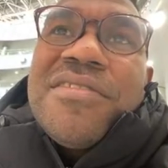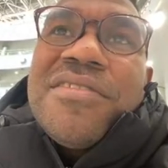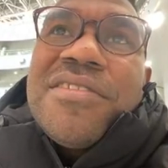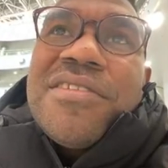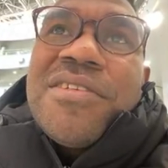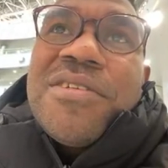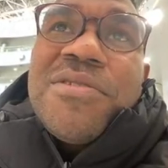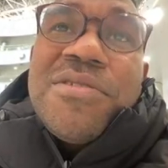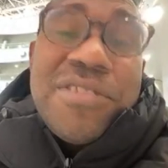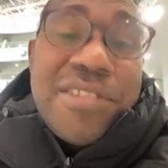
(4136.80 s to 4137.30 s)

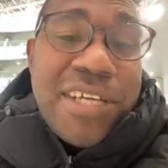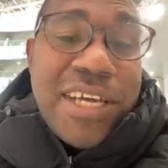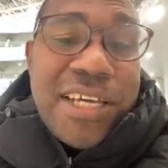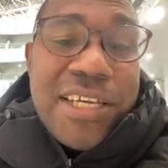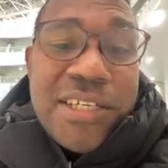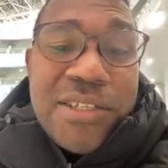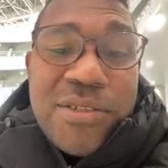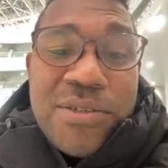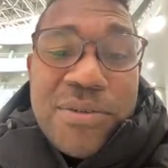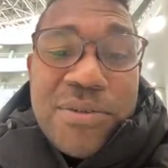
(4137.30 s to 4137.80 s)
don't take
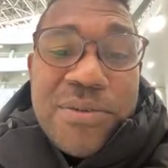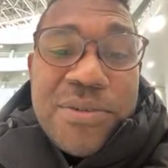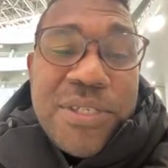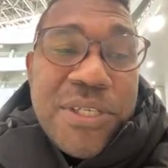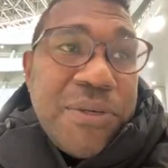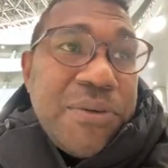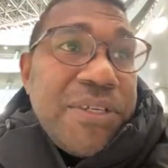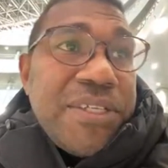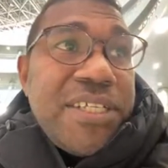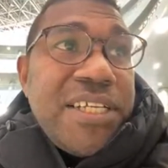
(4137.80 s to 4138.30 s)
it too
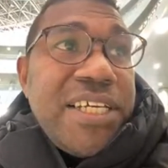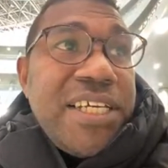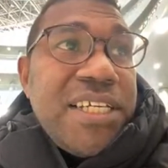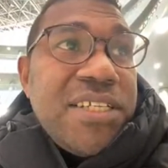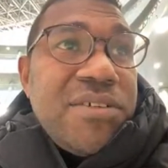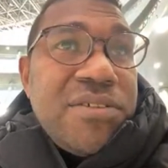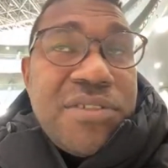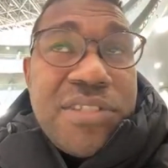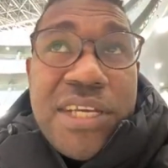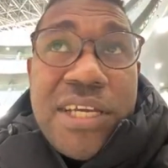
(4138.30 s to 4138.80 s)
seriously.
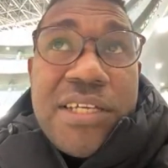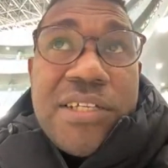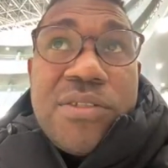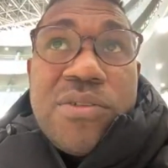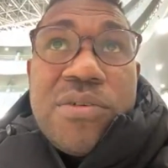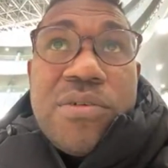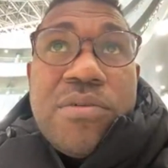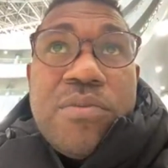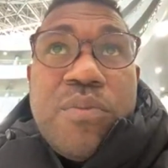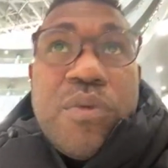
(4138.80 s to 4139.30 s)
Don't take it
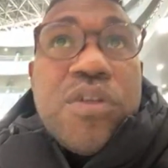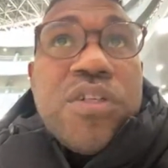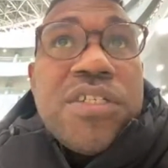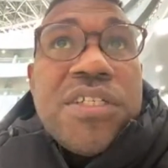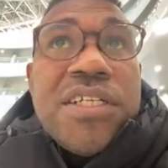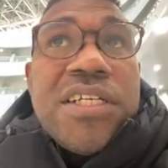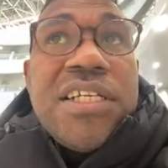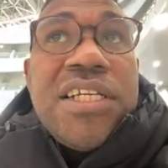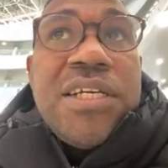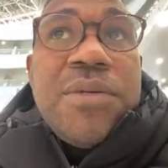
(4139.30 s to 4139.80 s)
too
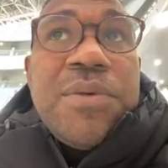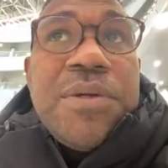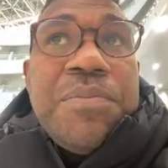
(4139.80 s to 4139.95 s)
personally when